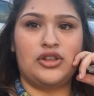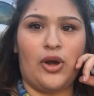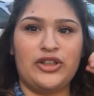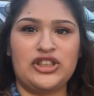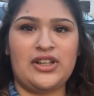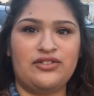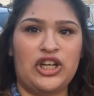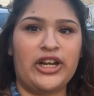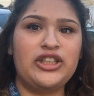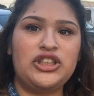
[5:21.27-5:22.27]
So I just love
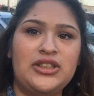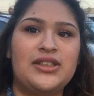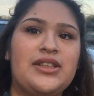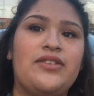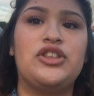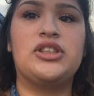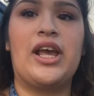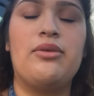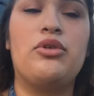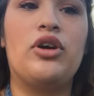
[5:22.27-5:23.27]
Chuck E. Cheese's. I've just
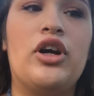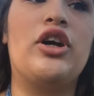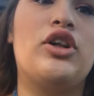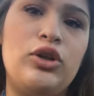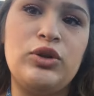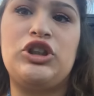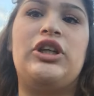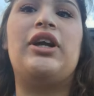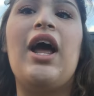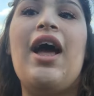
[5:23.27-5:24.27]
came to a
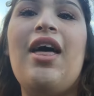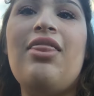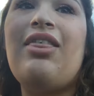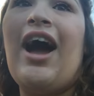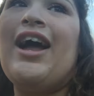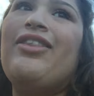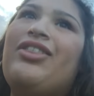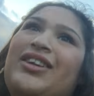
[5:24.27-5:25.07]
conclusion that